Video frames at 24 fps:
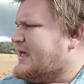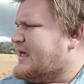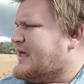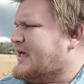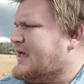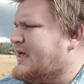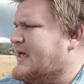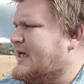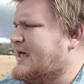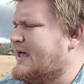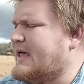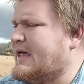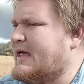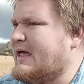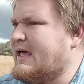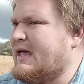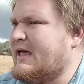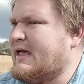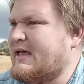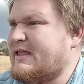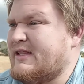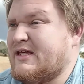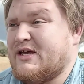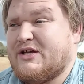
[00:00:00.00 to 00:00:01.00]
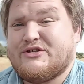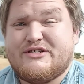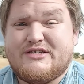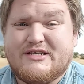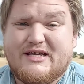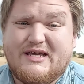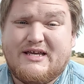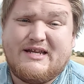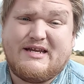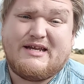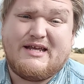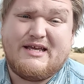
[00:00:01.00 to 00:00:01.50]
and they also said
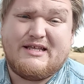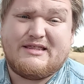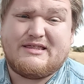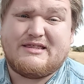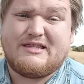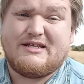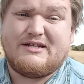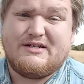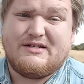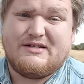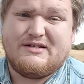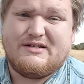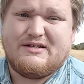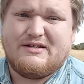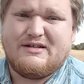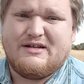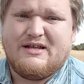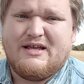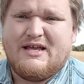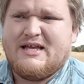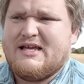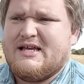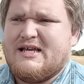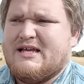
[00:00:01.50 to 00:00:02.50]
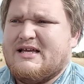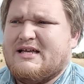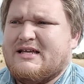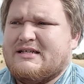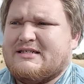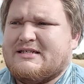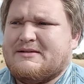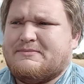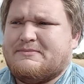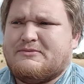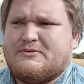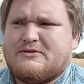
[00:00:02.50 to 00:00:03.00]
hit the
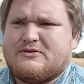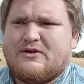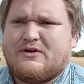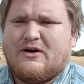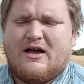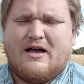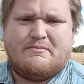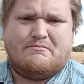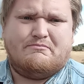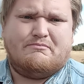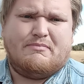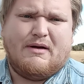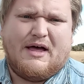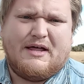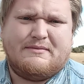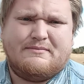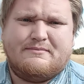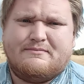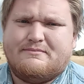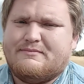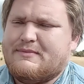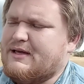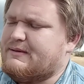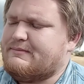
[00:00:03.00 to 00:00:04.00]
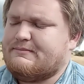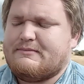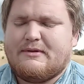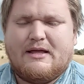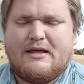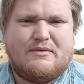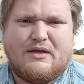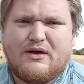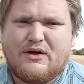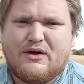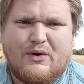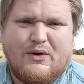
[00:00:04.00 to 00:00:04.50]
subscribe button, but I'm not
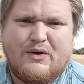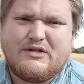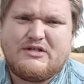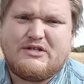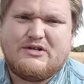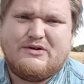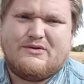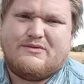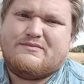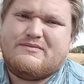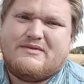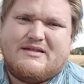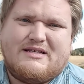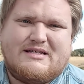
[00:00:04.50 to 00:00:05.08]
going to. This is my